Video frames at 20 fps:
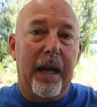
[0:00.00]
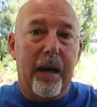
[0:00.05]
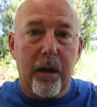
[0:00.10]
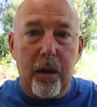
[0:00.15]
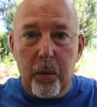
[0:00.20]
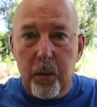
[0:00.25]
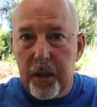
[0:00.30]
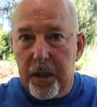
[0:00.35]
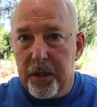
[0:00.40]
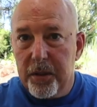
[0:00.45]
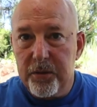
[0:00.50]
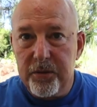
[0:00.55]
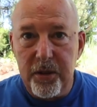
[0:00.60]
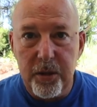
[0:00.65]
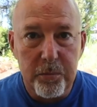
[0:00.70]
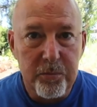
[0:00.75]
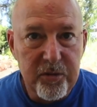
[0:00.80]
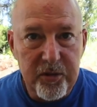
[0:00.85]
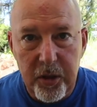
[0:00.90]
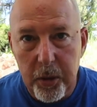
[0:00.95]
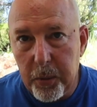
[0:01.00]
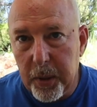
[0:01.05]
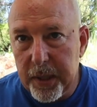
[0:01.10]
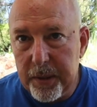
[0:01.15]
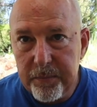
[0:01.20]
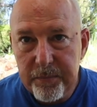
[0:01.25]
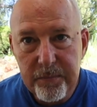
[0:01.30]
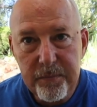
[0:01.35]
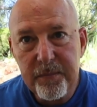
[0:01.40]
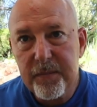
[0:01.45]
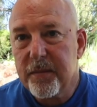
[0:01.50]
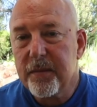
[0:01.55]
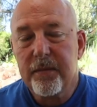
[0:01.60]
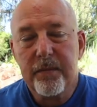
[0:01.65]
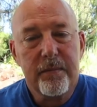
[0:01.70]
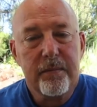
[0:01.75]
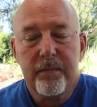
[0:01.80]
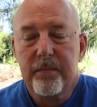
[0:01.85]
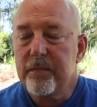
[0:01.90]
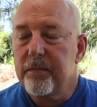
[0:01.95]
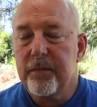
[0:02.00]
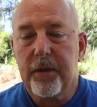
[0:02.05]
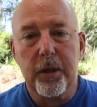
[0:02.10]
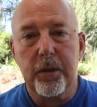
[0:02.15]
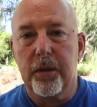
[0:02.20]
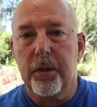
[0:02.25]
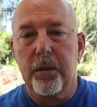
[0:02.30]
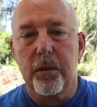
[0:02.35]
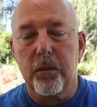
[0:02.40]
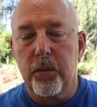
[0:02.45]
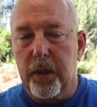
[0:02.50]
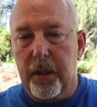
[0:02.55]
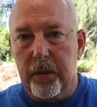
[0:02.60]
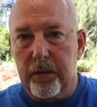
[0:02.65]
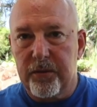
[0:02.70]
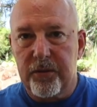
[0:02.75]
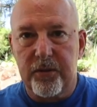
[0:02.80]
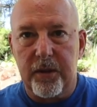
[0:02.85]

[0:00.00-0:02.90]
I don't know what YouTube's doing. They're doing weird